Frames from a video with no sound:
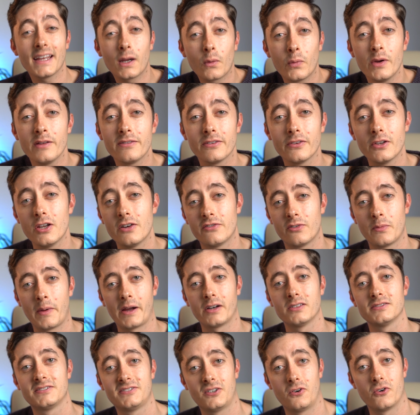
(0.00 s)
equivalent of
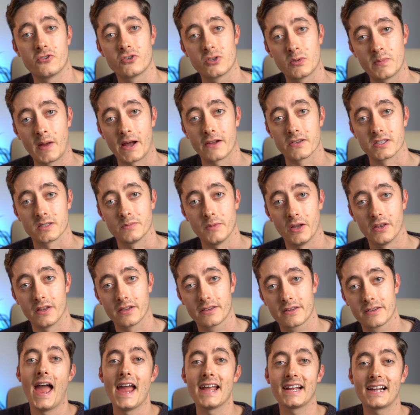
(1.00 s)
about £400 a
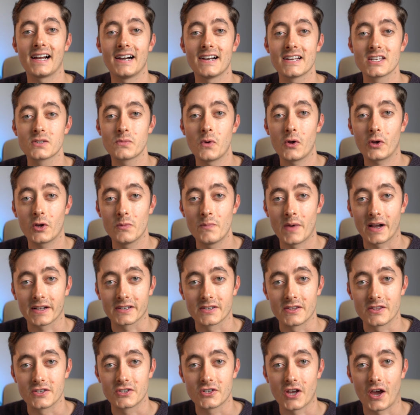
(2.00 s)
month. Hey guys, welcome back
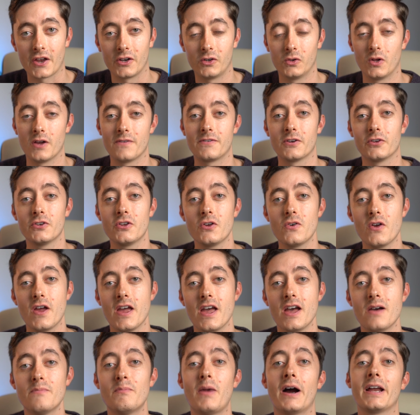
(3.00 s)
to the channel. If you're new
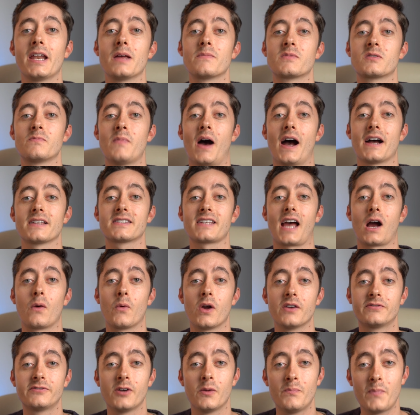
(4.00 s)
here, my name's Matt, I
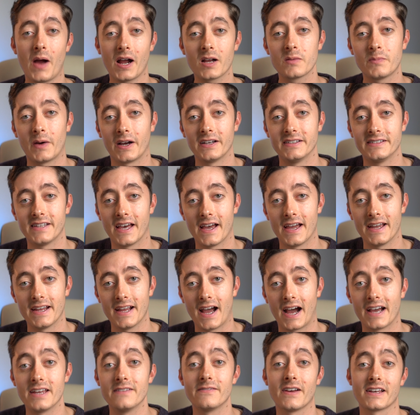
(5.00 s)
work for a bank by day,
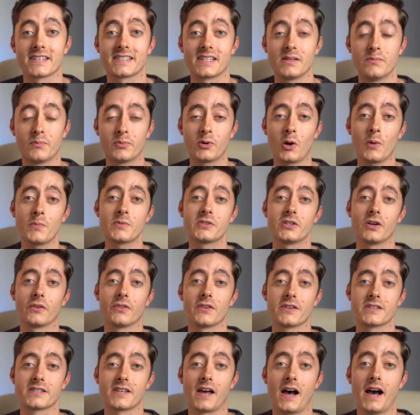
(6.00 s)
I invest in property on
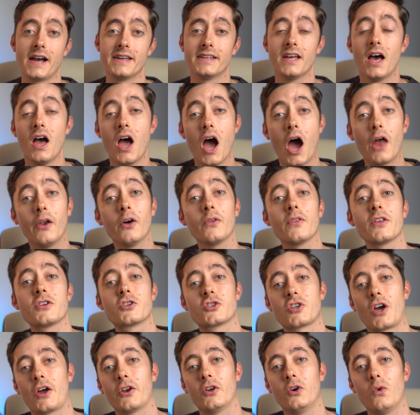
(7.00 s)
the side, and on this
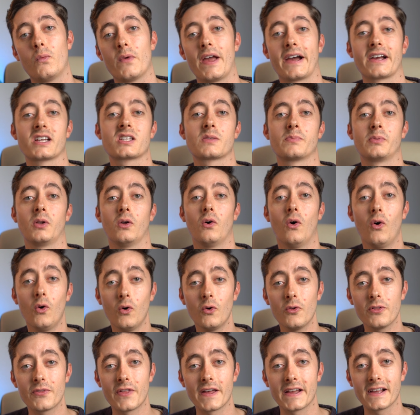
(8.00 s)
channel we explore
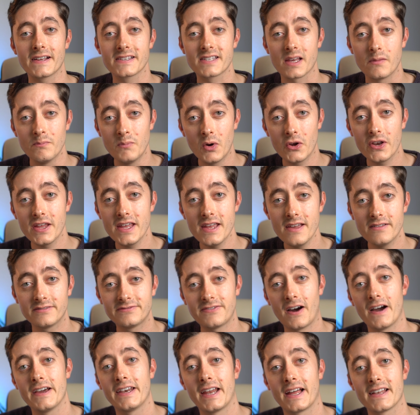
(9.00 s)
all things money,
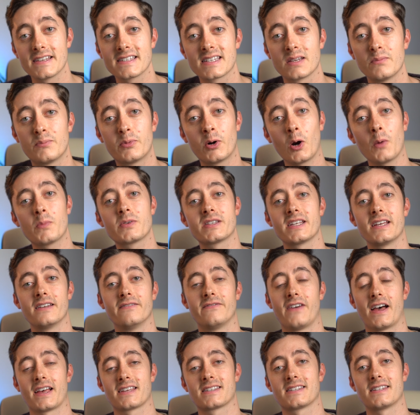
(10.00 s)
finance, and property
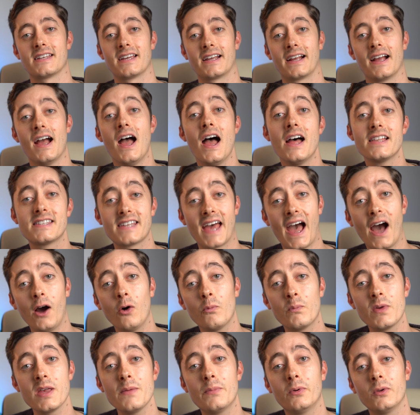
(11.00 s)
investing to
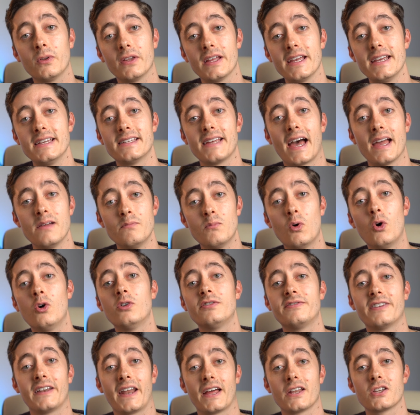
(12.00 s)
help people lead a more
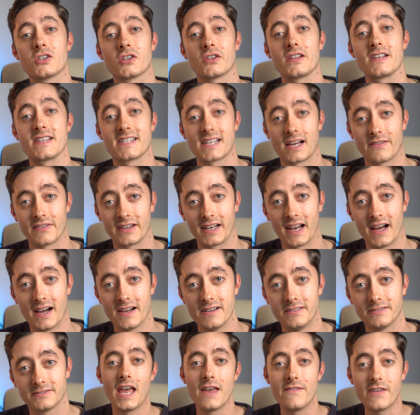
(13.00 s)
financially savvy
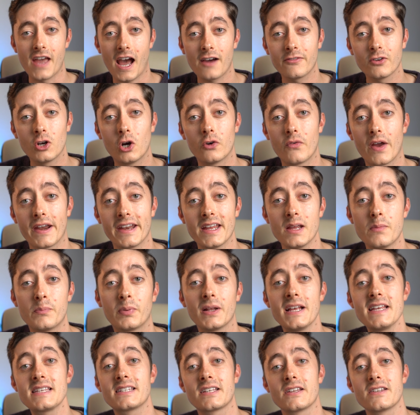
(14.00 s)
life. If you haven't already,
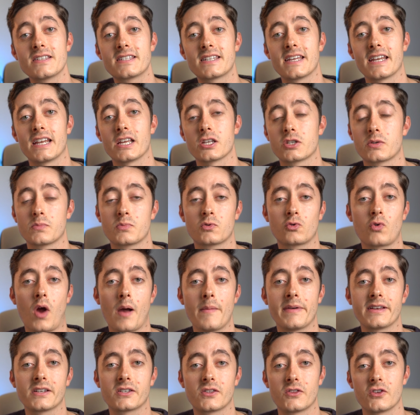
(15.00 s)
please consider
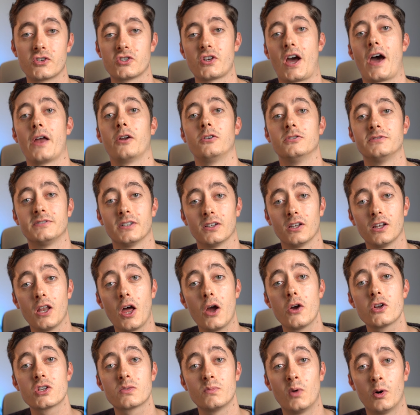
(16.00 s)
subscribing to the channel for
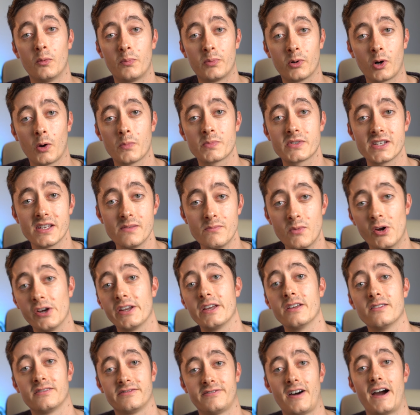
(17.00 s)
loads more property,
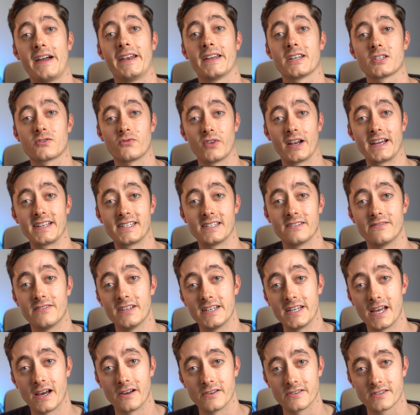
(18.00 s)
money, and finance related
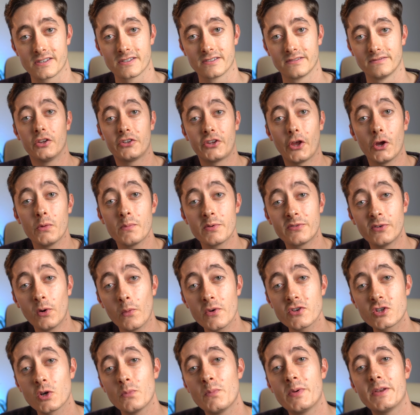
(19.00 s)
videos. So before
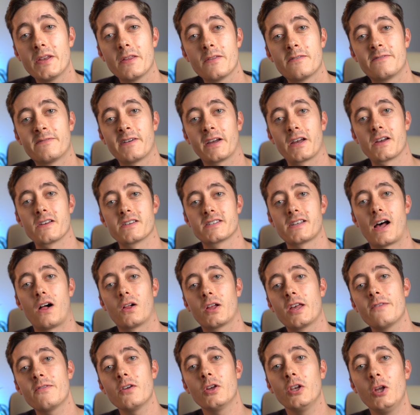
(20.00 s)
we jump into the figures, I'll
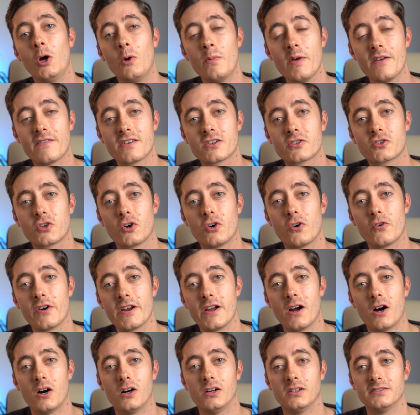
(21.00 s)
give you a little bit of a story
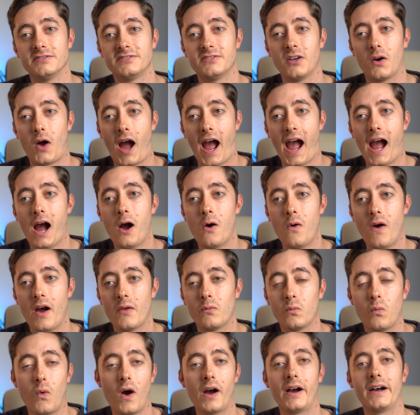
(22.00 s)
of how
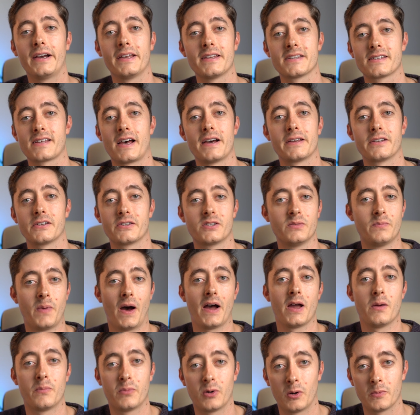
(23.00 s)
and why I decided to
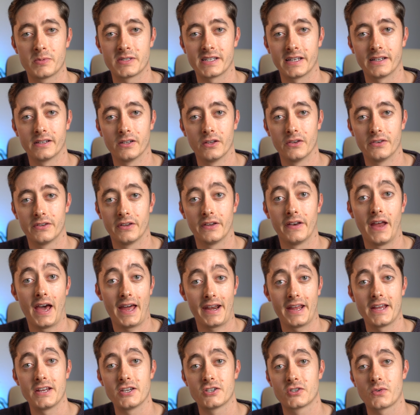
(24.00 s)
buy a property in London at
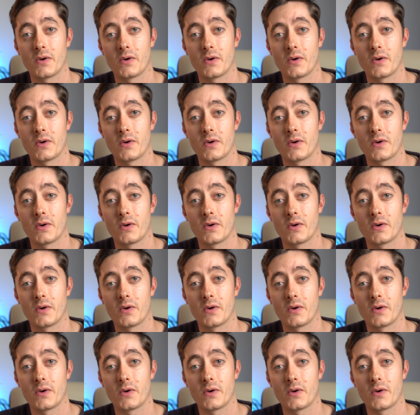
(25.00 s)
age